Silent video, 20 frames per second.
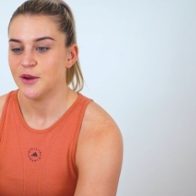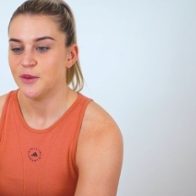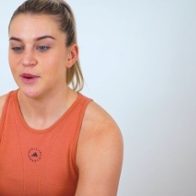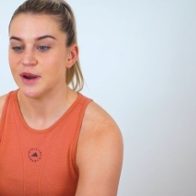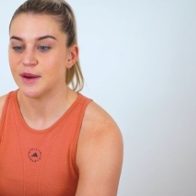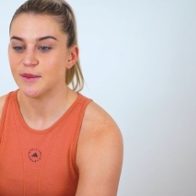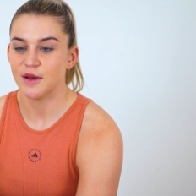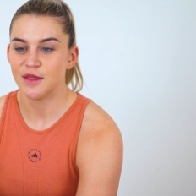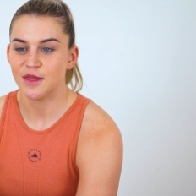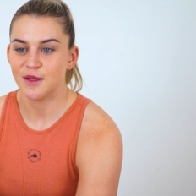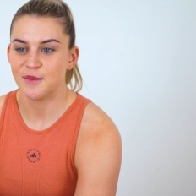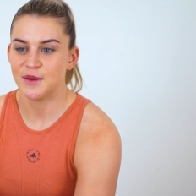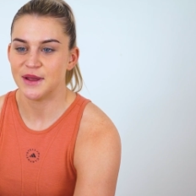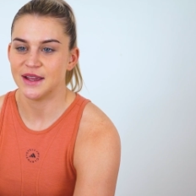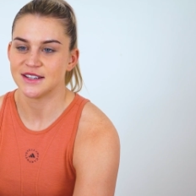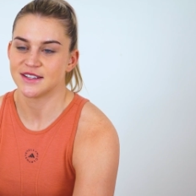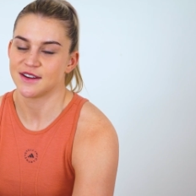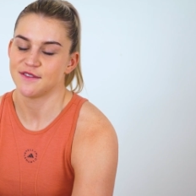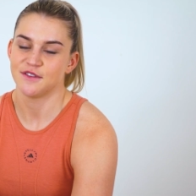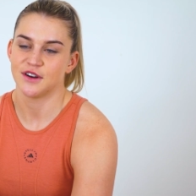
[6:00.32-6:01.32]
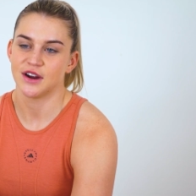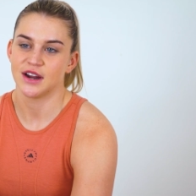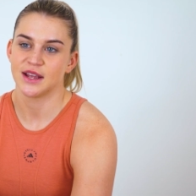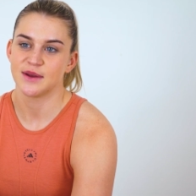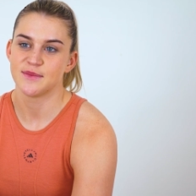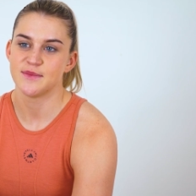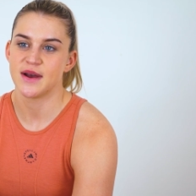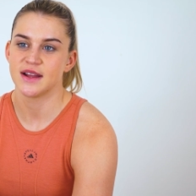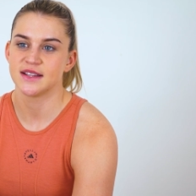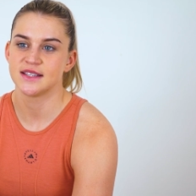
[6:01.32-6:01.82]
when I'm on the pitch, I'm very
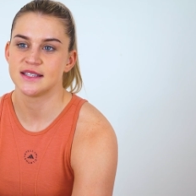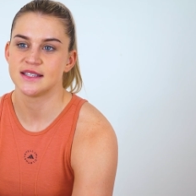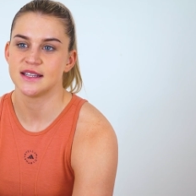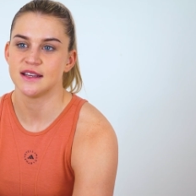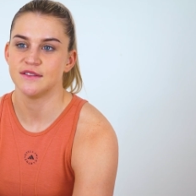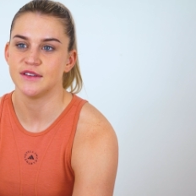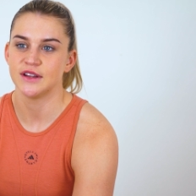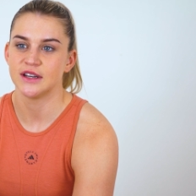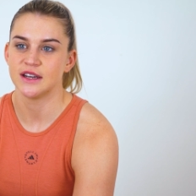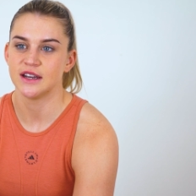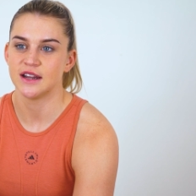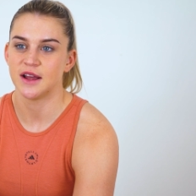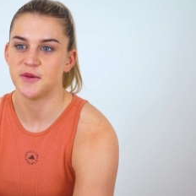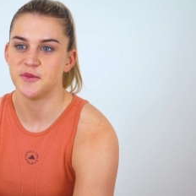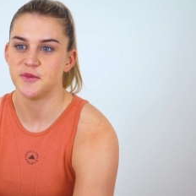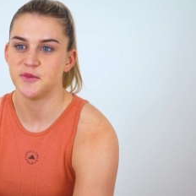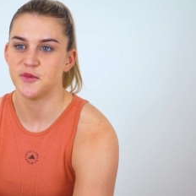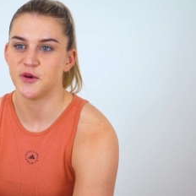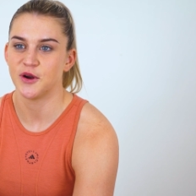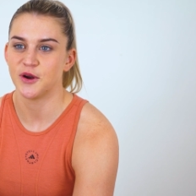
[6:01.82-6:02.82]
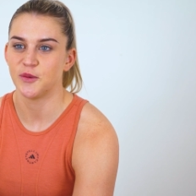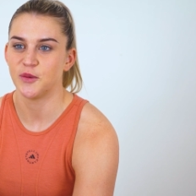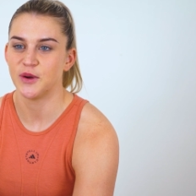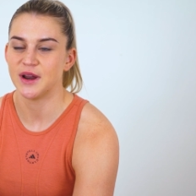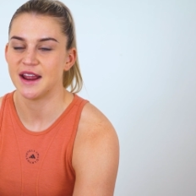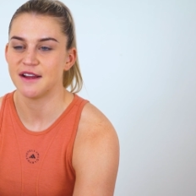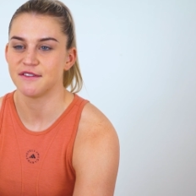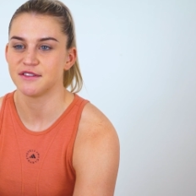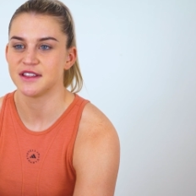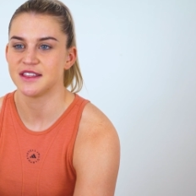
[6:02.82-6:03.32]
competitive and, and want to
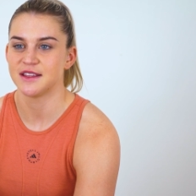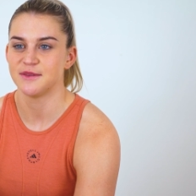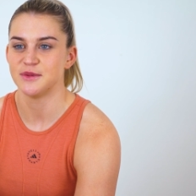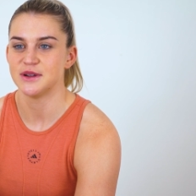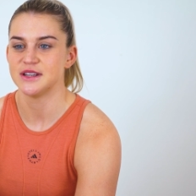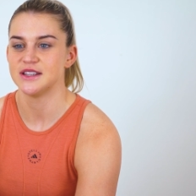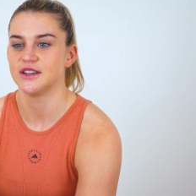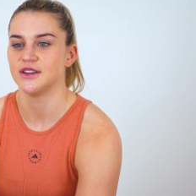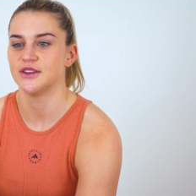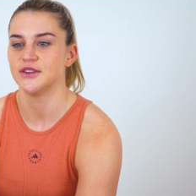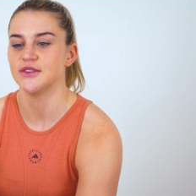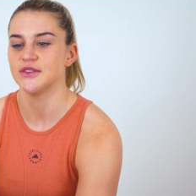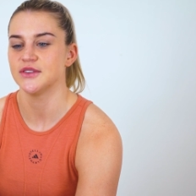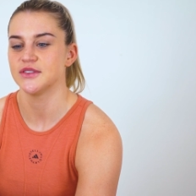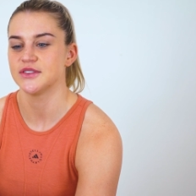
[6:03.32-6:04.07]
win everything we do.